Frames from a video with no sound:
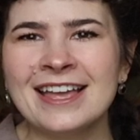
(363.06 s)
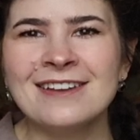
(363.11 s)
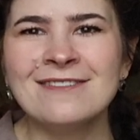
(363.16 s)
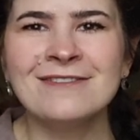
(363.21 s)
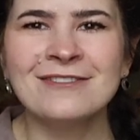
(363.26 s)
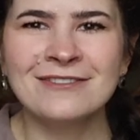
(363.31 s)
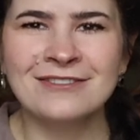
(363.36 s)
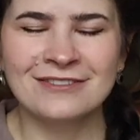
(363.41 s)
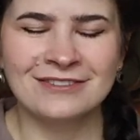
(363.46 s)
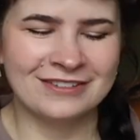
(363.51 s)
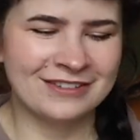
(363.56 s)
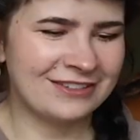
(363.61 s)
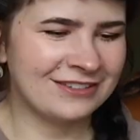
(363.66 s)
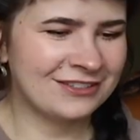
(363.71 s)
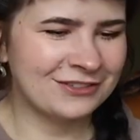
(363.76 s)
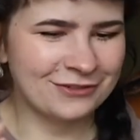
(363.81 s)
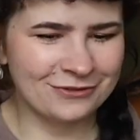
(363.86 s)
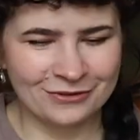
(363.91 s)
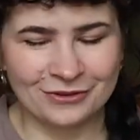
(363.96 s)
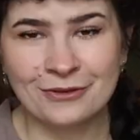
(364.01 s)
am going to
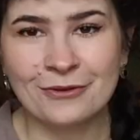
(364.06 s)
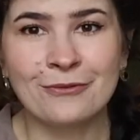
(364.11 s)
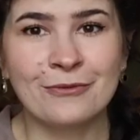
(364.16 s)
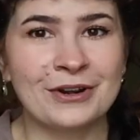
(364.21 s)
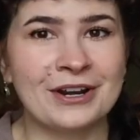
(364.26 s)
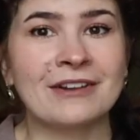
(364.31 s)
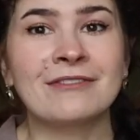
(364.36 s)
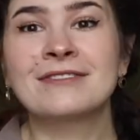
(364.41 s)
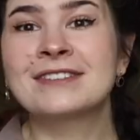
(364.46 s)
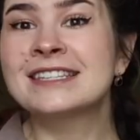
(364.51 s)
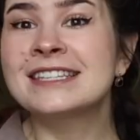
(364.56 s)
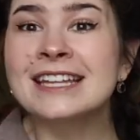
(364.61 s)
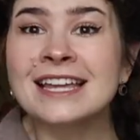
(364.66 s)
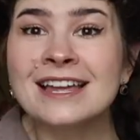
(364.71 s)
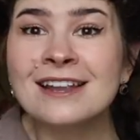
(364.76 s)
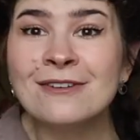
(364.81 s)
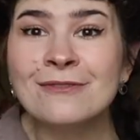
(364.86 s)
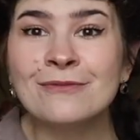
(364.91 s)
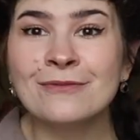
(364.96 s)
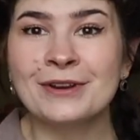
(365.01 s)
show you what I've
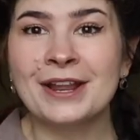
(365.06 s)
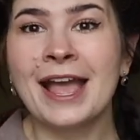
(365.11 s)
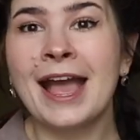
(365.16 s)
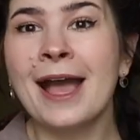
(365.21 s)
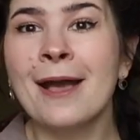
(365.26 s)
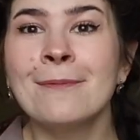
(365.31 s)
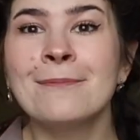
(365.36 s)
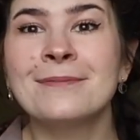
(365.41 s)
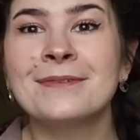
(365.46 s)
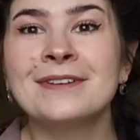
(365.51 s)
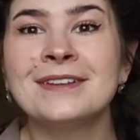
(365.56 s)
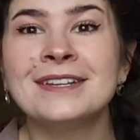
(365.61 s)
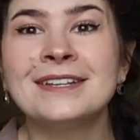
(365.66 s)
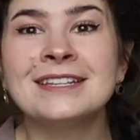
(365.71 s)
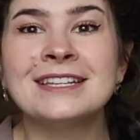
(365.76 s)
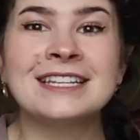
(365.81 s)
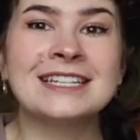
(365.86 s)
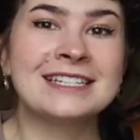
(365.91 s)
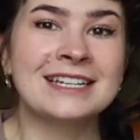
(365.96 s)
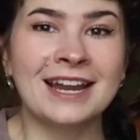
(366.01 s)
done, what
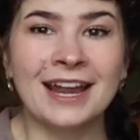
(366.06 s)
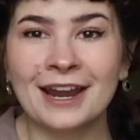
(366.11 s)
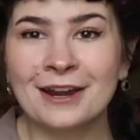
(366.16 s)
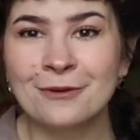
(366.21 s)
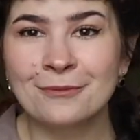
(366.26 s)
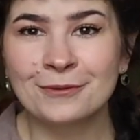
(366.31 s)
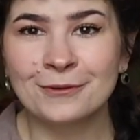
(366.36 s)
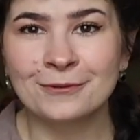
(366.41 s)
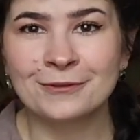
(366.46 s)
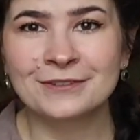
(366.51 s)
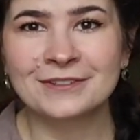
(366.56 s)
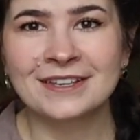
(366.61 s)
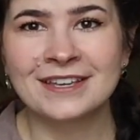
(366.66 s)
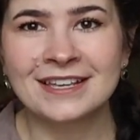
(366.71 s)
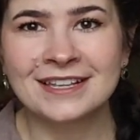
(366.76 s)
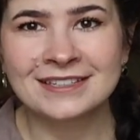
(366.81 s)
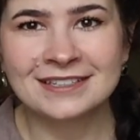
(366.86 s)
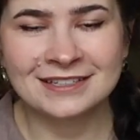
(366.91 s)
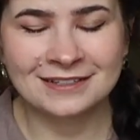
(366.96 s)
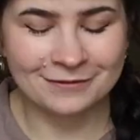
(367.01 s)
happened, the entire
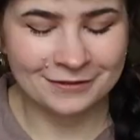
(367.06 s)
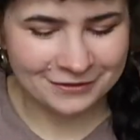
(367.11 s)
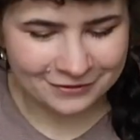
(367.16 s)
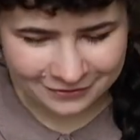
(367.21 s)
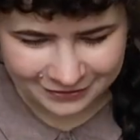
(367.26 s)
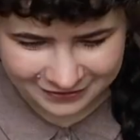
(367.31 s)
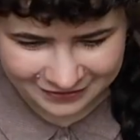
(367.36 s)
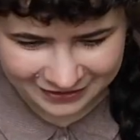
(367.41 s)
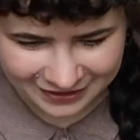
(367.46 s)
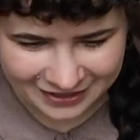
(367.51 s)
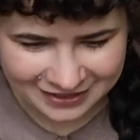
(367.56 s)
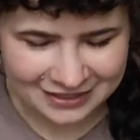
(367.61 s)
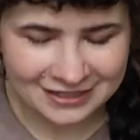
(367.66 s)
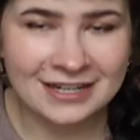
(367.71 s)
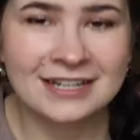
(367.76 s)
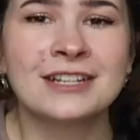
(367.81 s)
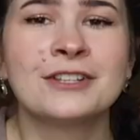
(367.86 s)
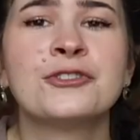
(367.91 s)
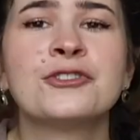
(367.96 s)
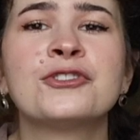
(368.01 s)
process, and I'm so
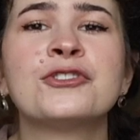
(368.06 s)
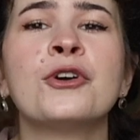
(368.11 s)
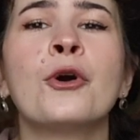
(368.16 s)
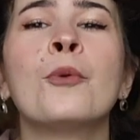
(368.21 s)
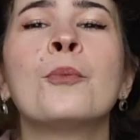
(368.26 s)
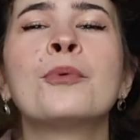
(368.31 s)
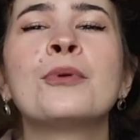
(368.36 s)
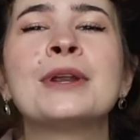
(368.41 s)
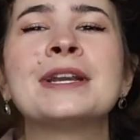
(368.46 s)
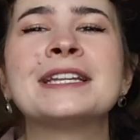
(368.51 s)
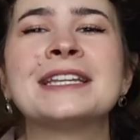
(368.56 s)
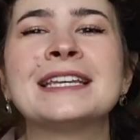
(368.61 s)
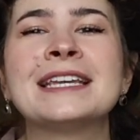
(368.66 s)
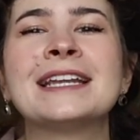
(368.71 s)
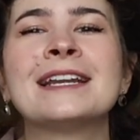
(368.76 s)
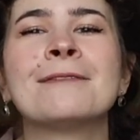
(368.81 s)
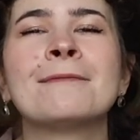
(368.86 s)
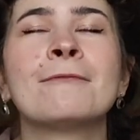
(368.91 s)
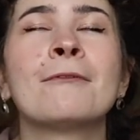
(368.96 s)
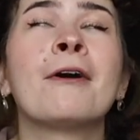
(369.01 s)
excited, and it's so pretty,
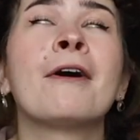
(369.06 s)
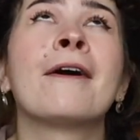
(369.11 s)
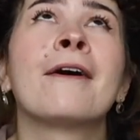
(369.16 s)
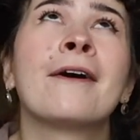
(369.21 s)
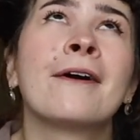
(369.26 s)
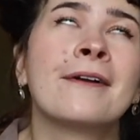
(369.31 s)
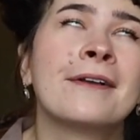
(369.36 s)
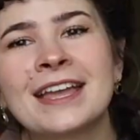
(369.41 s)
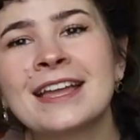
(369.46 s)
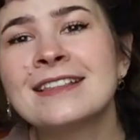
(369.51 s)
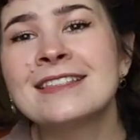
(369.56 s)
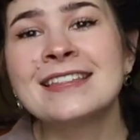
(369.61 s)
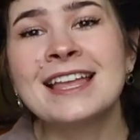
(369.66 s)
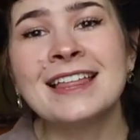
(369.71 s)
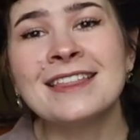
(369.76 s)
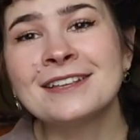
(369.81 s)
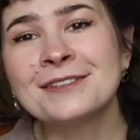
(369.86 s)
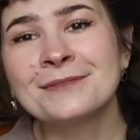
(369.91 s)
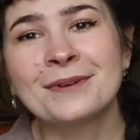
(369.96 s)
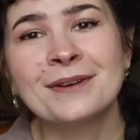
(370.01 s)
and and
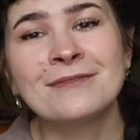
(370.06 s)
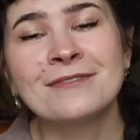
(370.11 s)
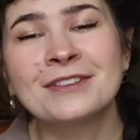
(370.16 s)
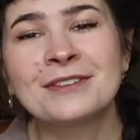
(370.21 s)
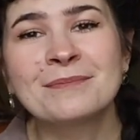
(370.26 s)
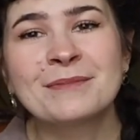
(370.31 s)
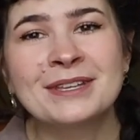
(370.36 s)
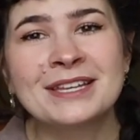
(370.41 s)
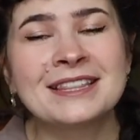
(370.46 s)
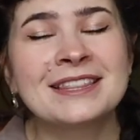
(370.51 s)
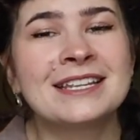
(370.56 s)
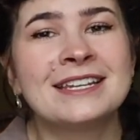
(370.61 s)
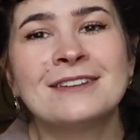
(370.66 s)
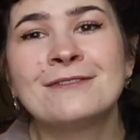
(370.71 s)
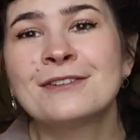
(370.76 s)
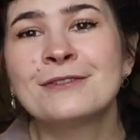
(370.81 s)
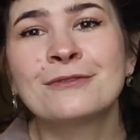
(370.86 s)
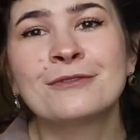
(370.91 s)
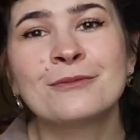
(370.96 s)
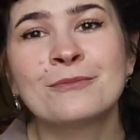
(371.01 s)
yeah, that's why I'm filming in the
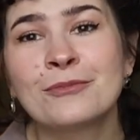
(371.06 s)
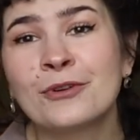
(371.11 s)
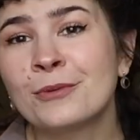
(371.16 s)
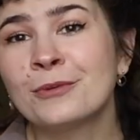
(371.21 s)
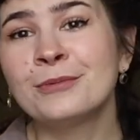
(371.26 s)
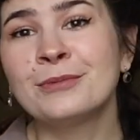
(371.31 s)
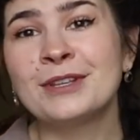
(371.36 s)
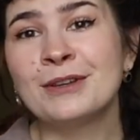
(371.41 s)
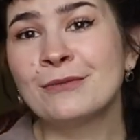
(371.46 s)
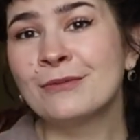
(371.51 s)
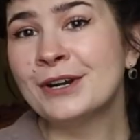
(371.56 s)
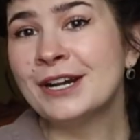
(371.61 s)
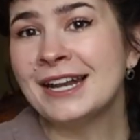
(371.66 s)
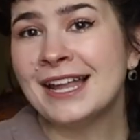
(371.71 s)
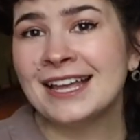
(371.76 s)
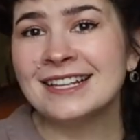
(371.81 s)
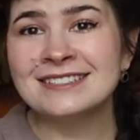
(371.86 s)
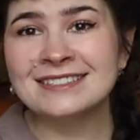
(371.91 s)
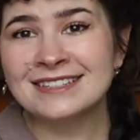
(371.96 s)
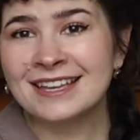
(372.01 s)
living room probably one
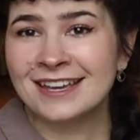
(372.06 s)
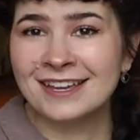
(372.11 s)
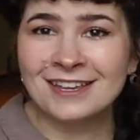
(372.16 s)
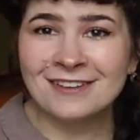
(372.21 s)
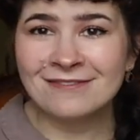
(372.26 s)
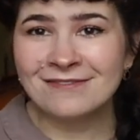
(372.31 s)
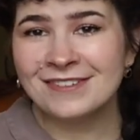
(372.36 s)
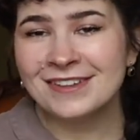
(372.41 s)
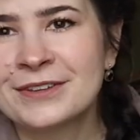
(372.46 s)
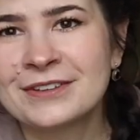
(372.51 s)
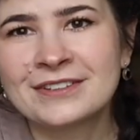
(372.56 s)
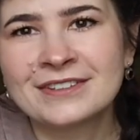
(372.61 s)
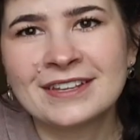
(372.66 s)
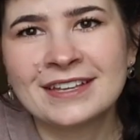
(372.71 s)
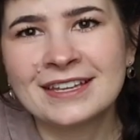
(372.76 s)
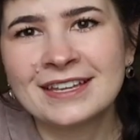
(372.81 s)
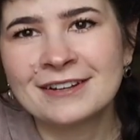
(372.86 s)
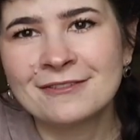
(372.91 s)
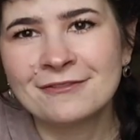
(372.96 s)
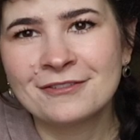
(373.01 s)
last time, because
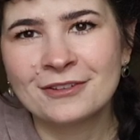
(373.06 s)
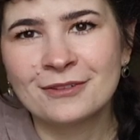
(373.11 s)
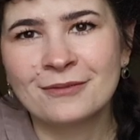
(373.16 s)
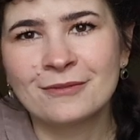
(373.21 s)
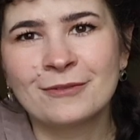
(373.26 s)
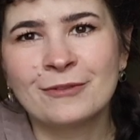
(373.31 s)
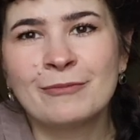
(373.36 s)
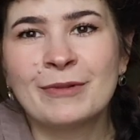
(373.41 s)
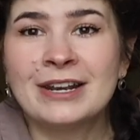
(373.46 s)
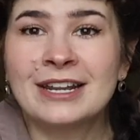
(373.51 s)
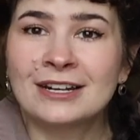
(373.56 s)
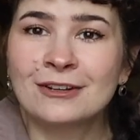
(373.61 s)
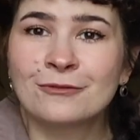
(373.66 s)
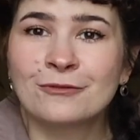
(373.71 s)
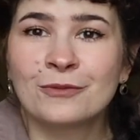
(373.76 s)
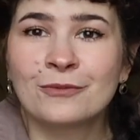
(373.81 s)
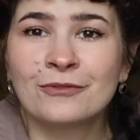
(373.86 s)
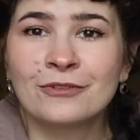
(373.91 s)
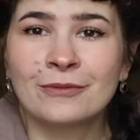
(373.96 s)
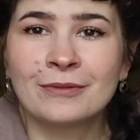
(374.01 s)
I can film in my
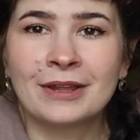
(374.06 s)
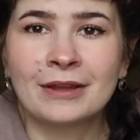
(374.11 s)
little room from